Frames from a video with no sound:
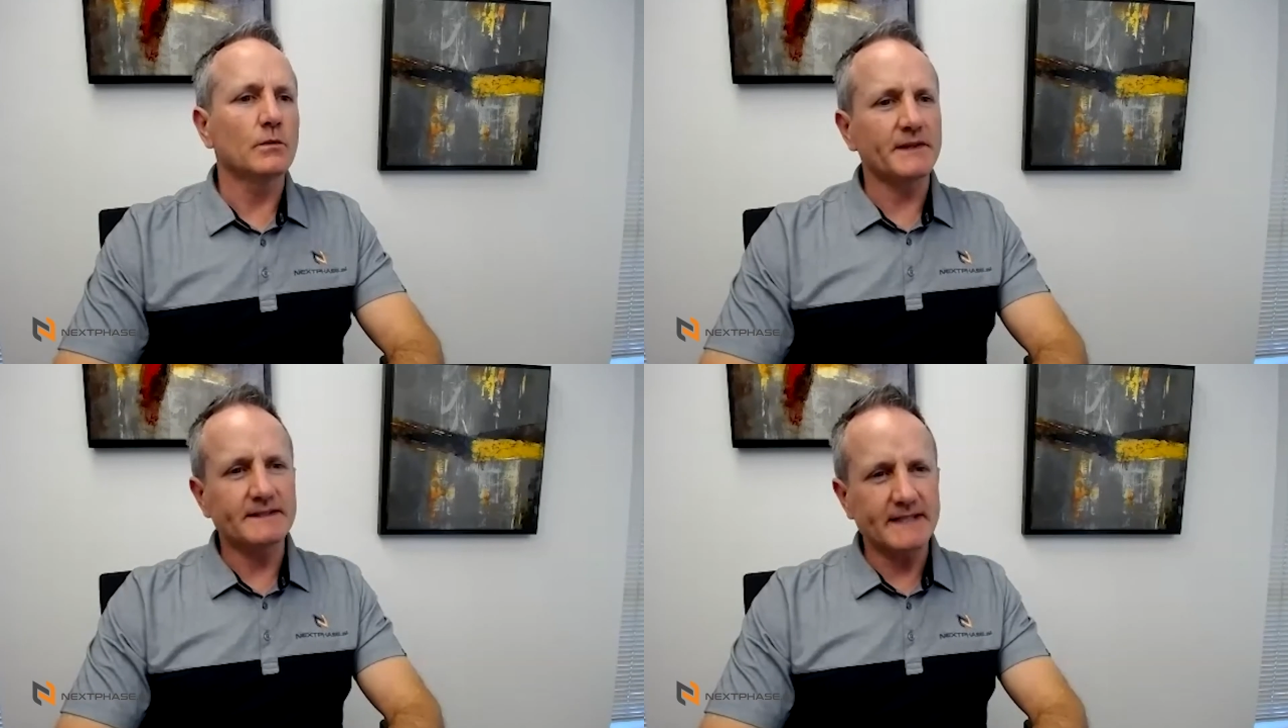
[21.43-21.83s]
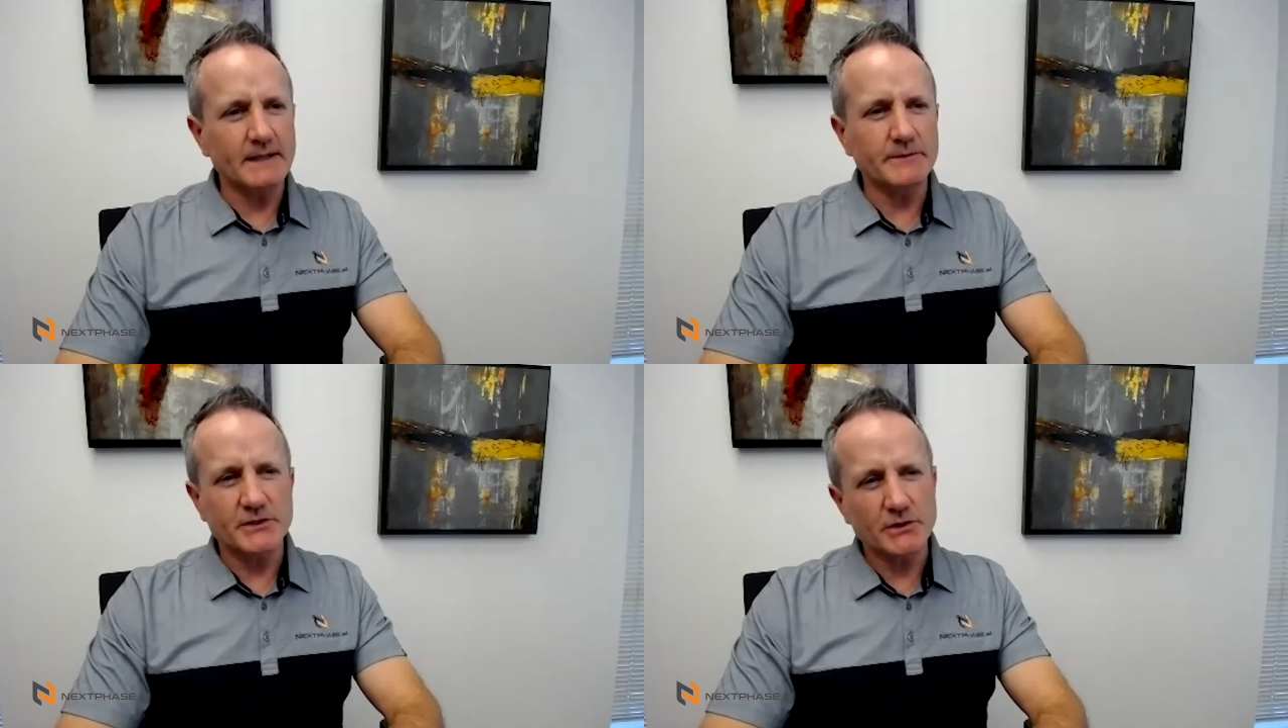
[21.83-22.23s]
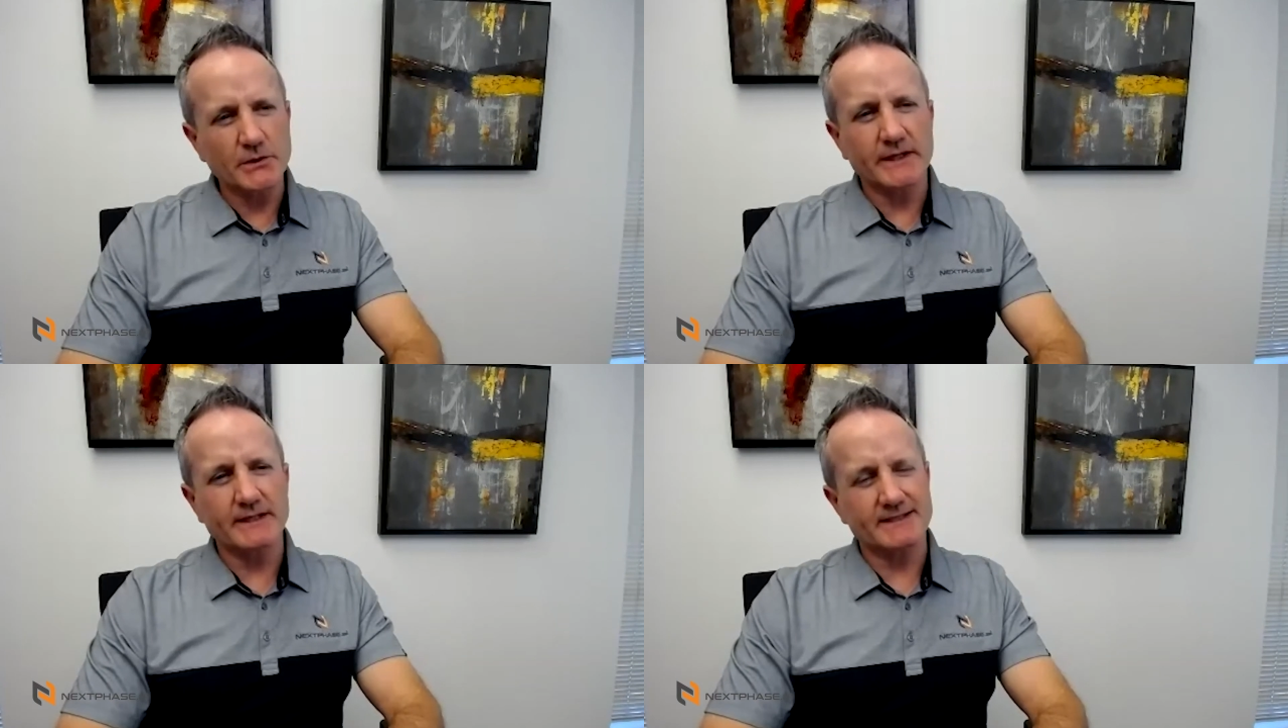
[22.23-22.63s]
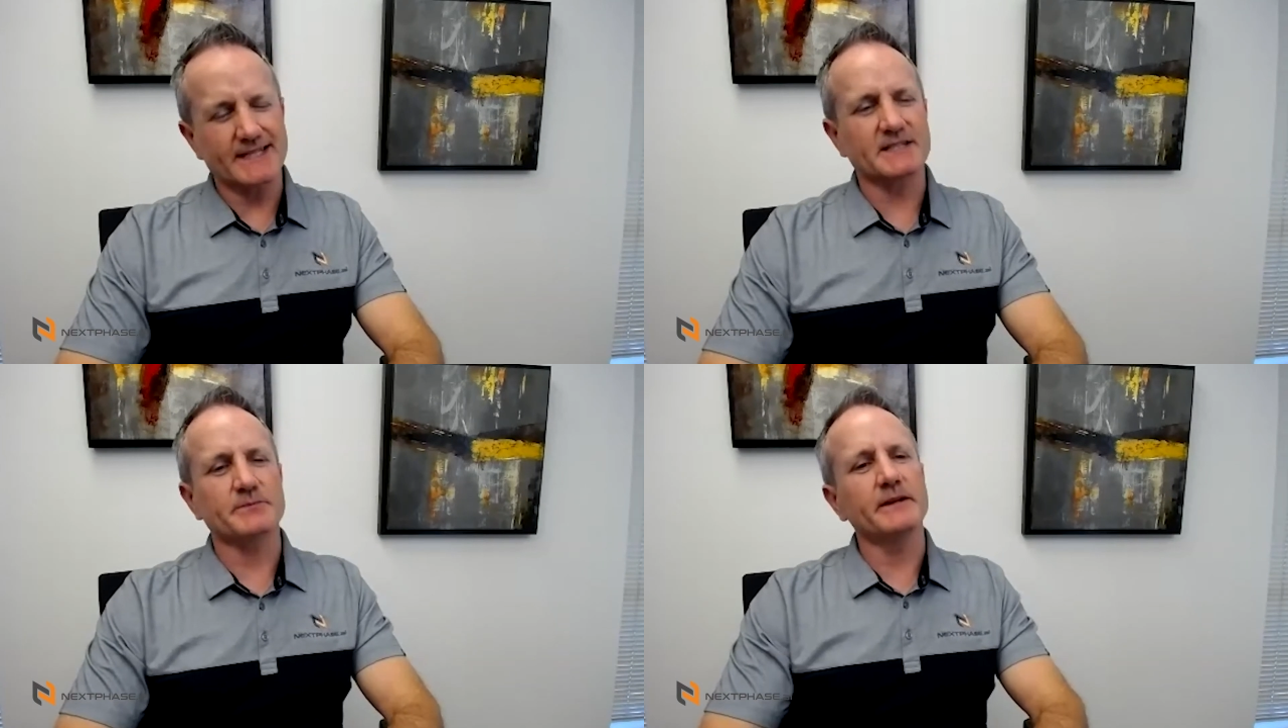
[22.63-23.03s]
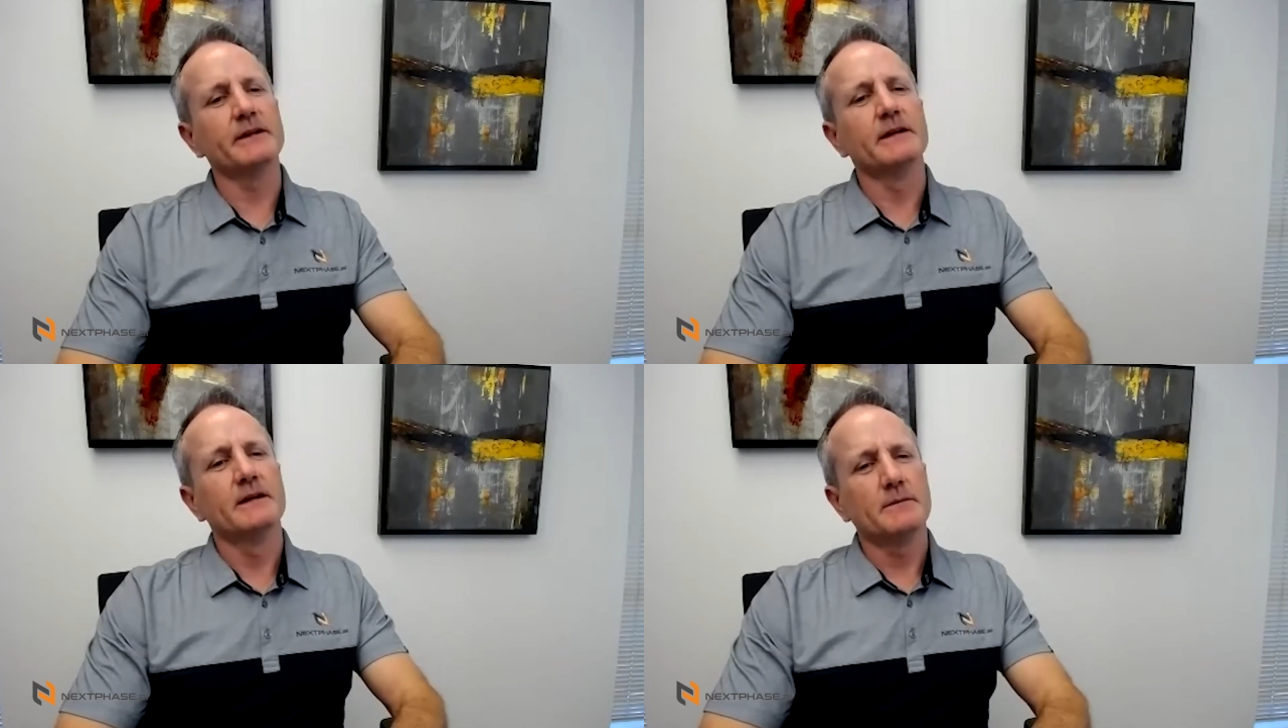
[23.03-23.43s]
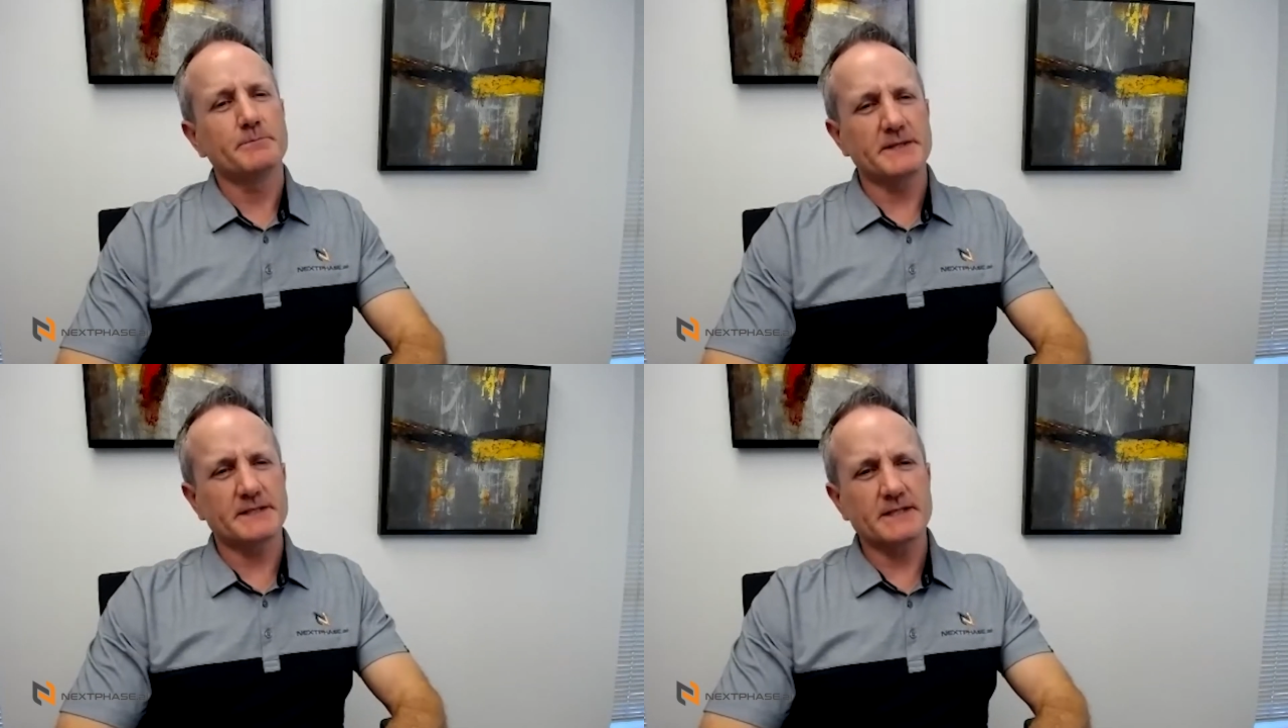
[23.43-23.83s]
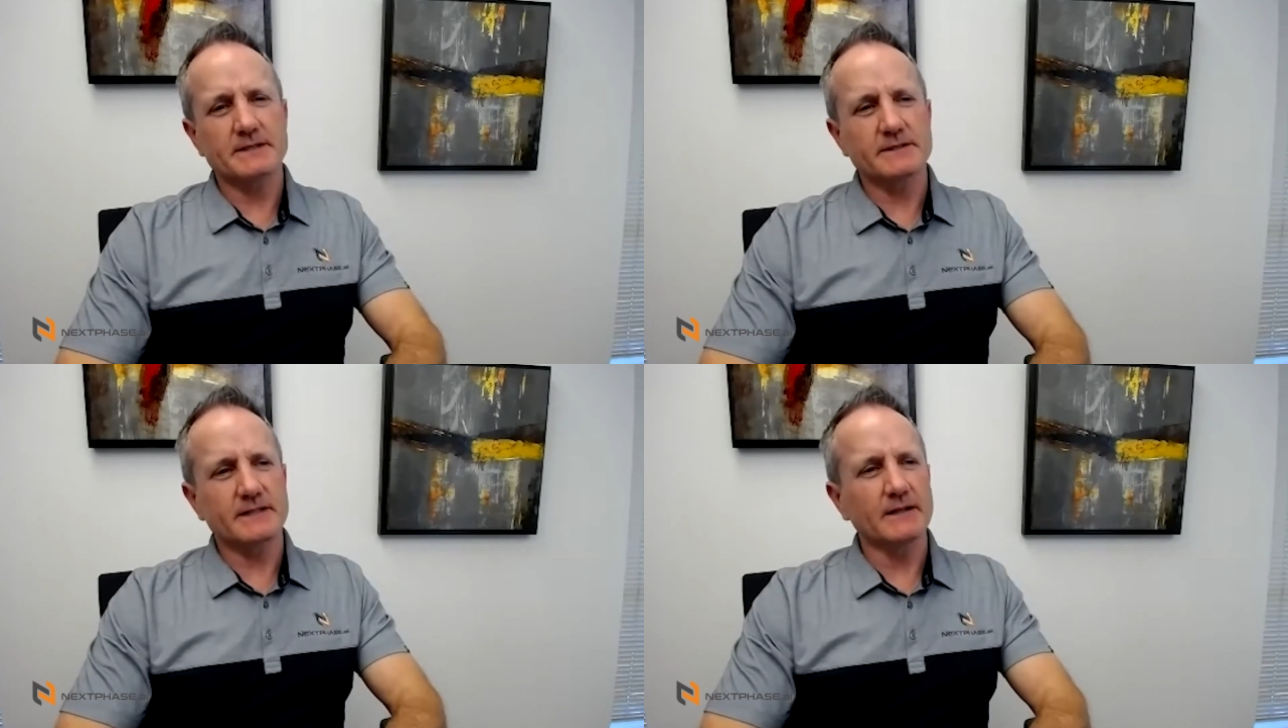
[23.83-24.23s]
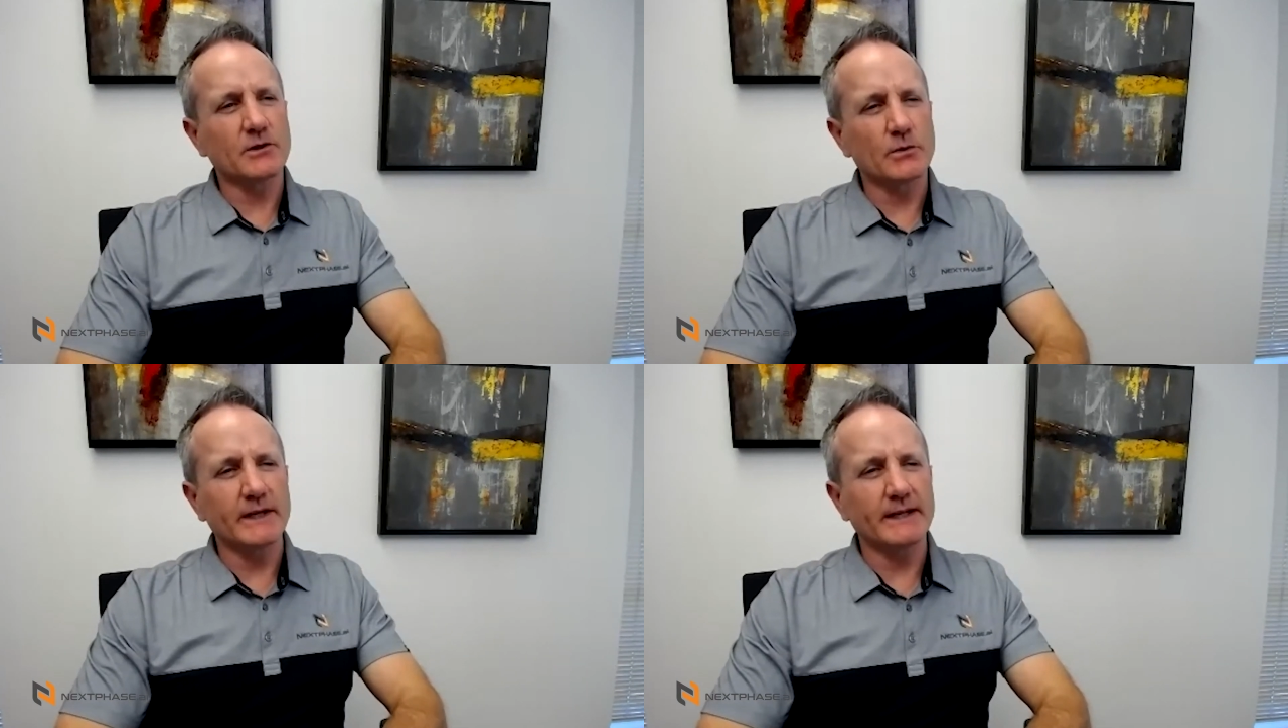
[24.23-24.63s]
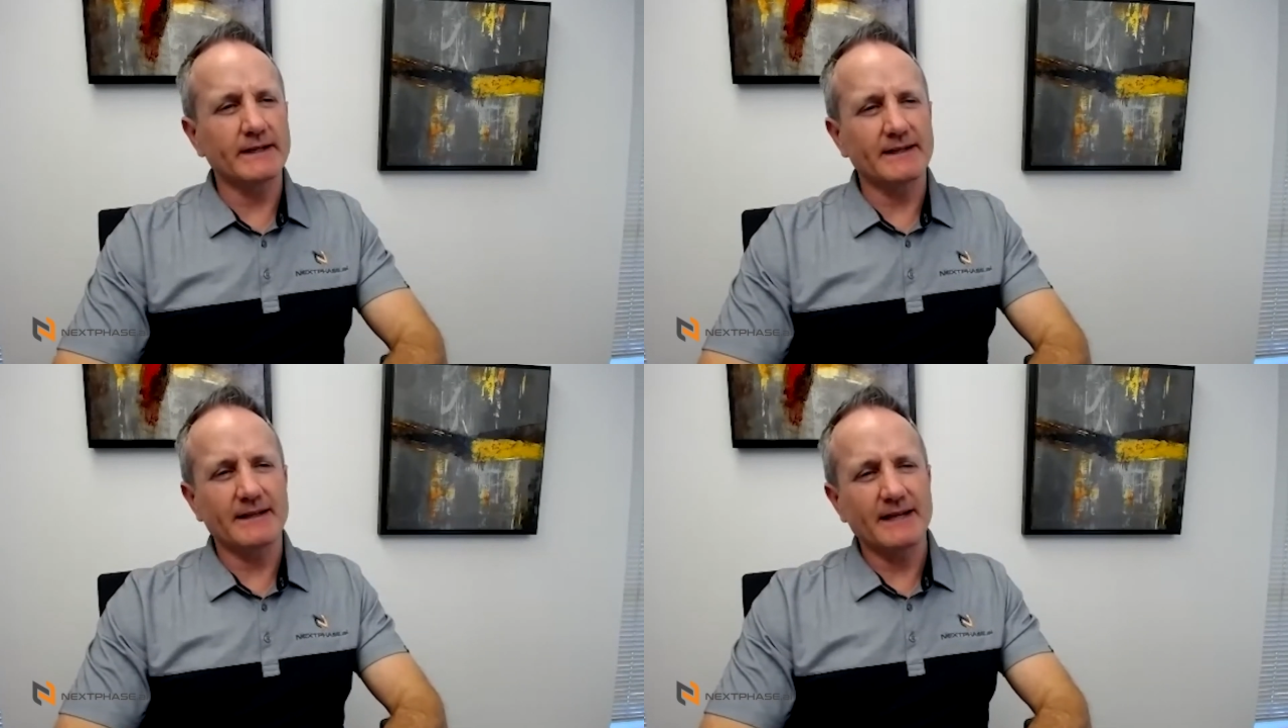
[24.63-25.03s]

With a data maturity assessment, businesses can create and,